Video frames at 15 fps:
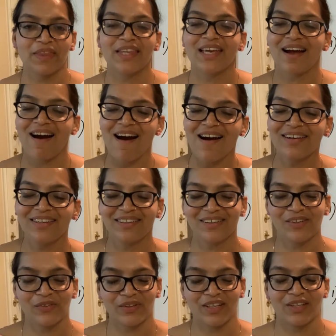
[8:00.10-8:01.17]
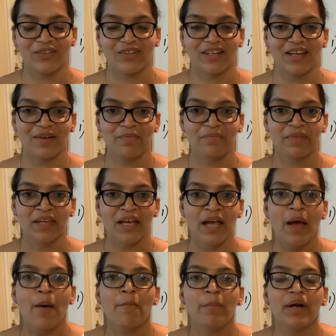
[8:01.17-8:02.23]
They are a little tricky today,
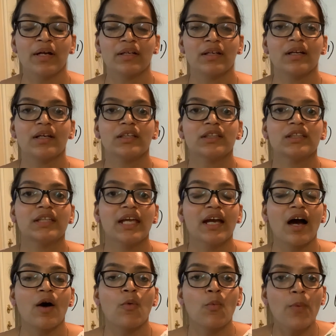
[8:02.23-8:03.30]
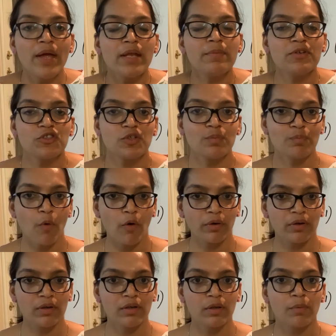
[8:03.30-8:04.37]
but they are very much
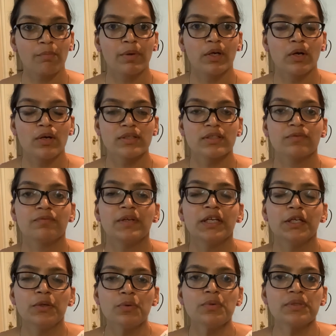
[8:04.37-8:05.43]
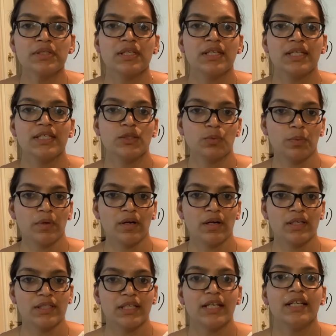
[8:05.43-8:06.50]
important because we use these
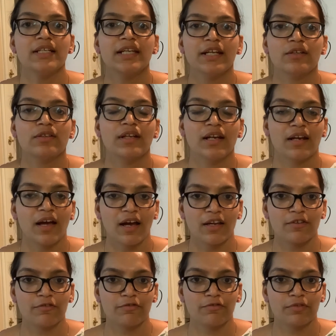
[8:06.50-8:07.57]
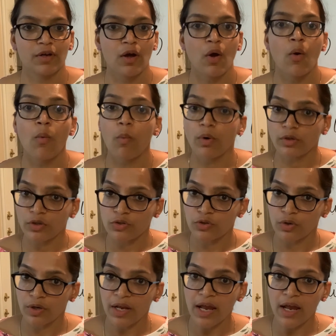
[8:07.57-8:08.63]
words in day-to-day life. What is
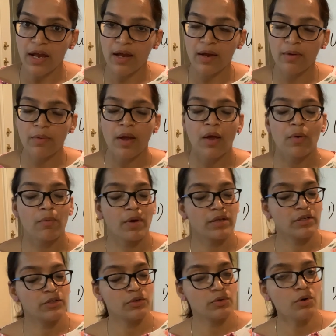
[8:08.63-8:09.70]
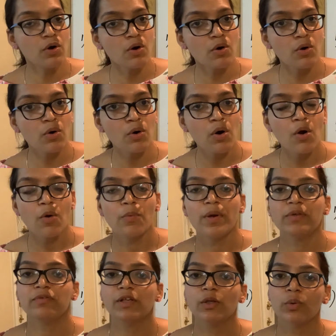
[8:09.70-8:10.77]
your name? Where did you go?
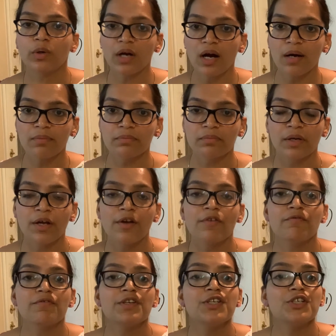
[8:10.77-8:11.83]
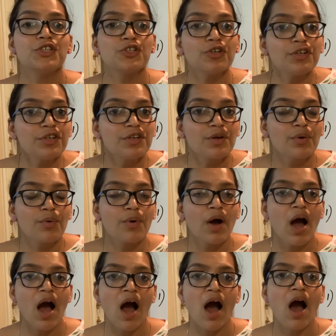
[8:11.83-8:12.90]
When will you come? We should know
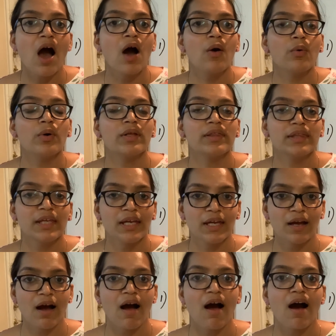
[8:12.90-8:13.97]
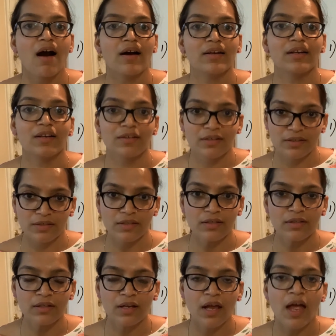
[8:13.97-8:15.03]
how they are
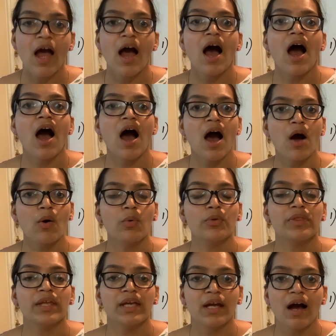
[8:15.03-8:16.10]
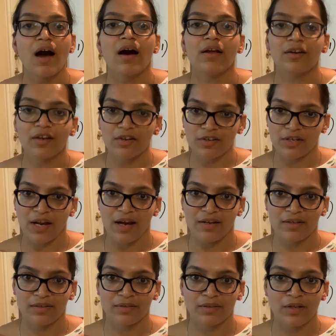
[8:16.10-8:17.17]
written, how they are
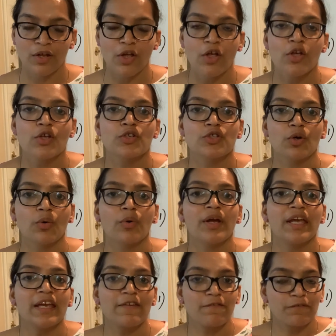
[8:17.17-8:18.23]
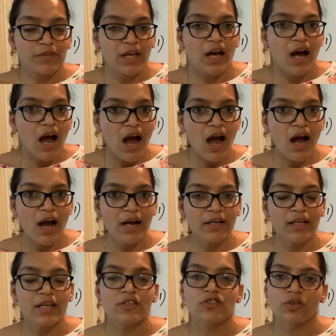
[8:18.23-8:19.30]
read. So if they're hard,
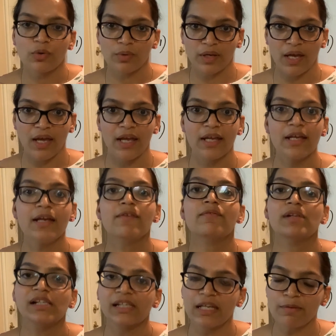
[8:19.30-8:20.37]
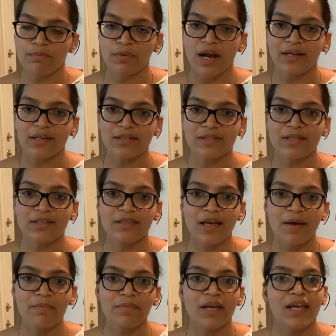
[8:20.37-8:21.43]
it's okay. We'll keep practicing
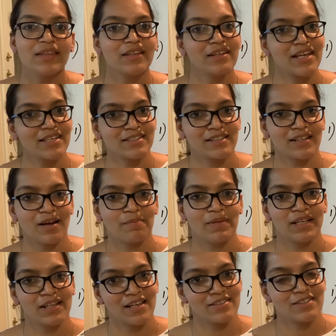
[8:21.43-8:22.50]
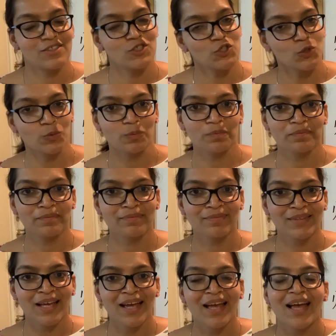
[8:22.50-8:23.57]
them in the next coming lessons too.
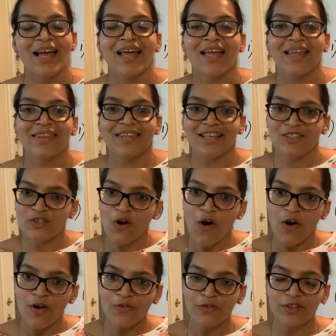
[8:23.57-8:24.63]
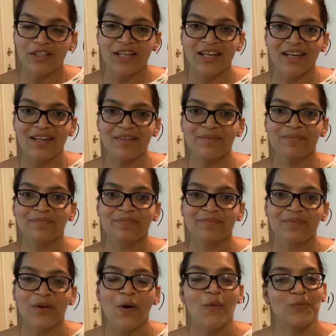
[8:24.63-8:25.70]
That's all for today.
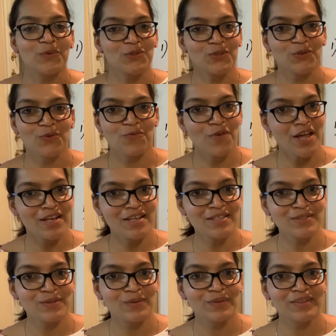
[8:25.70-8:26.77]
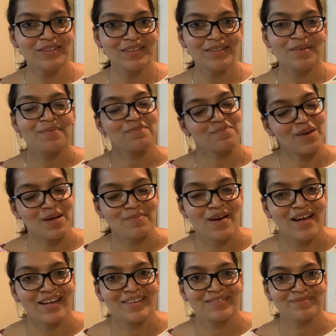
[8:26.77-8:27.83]
Hope to see you very soon. Bye-bye.